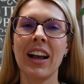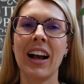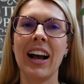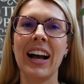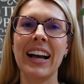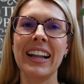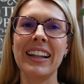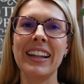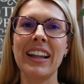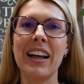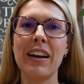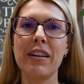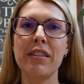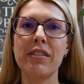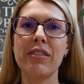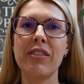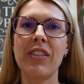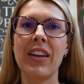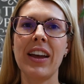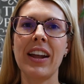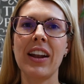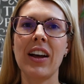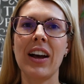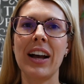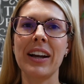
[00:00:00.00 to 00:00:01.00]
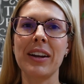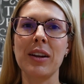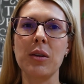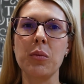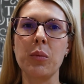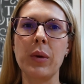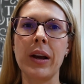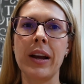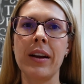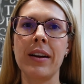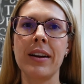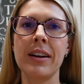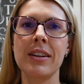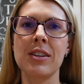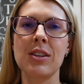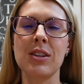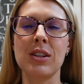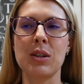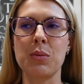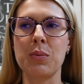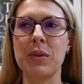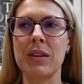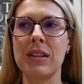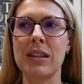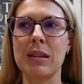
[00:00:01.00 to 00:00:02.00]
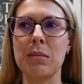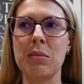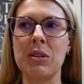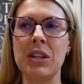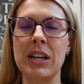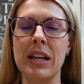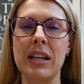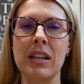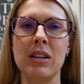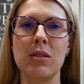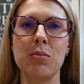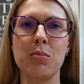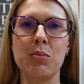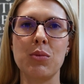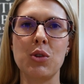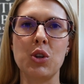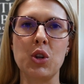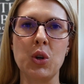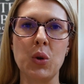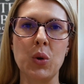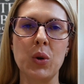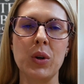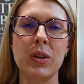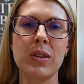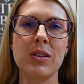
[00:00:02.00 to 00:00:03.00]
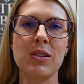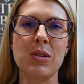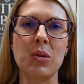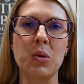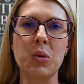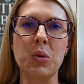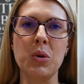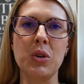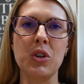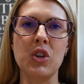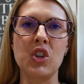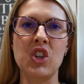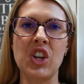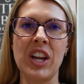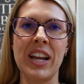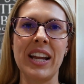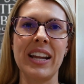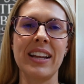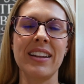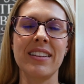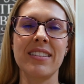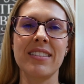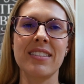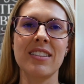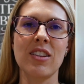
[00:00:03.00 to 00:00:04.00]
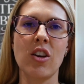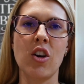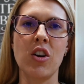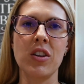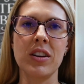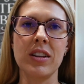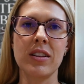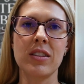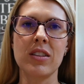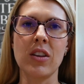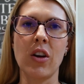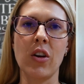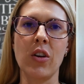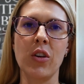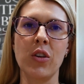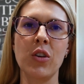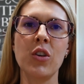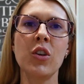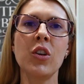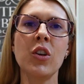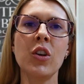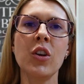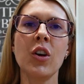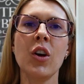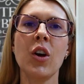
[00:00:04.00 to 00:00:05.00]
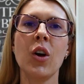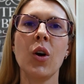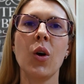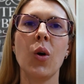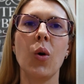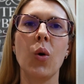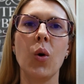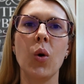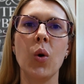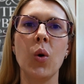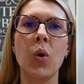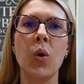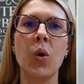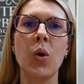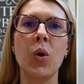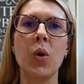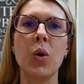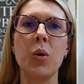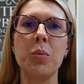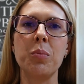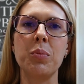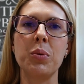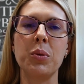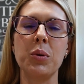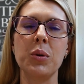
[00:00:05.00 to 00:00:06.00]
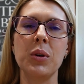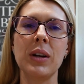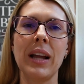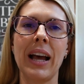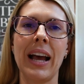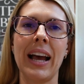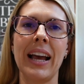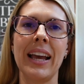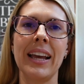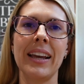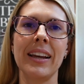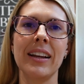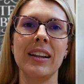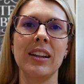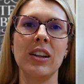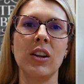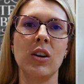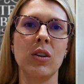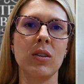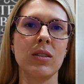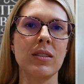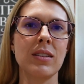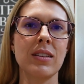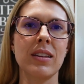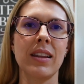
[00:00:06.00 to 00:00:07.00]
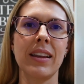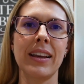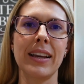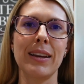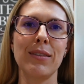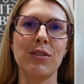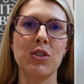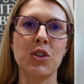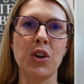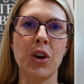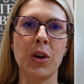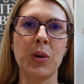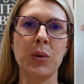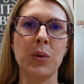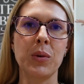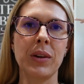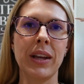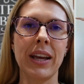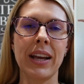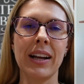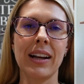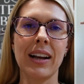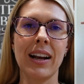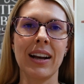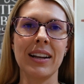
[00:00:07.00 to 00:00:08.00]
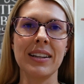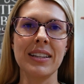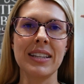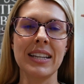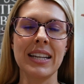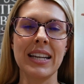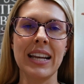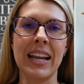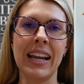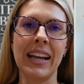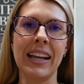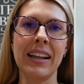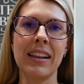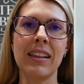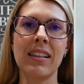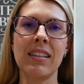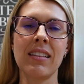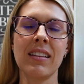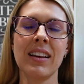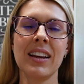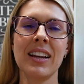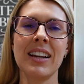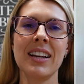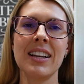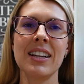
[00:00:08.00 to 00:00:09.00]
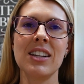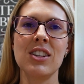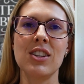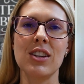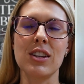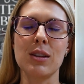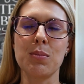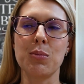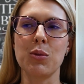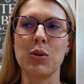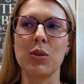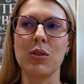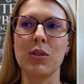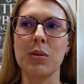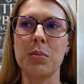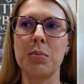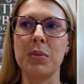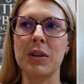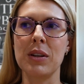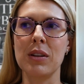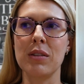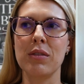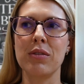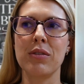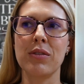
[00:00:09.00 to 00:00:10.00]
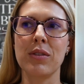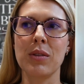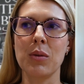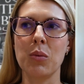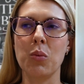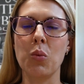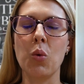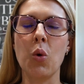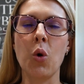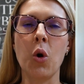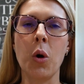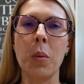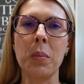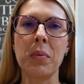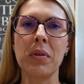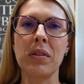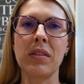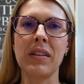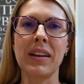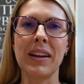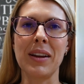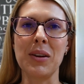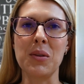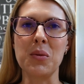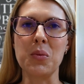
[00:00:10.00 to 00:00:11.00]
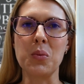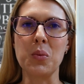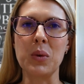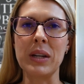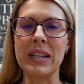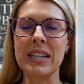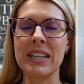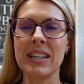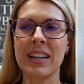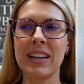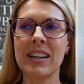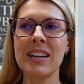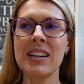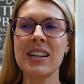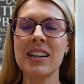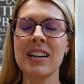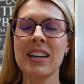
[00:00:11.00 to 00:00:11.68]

I love that I can wear it just with some denim shorts or jeans on its own, or put a long sleeve turtleneck underneath just for a bit of warmth in winter.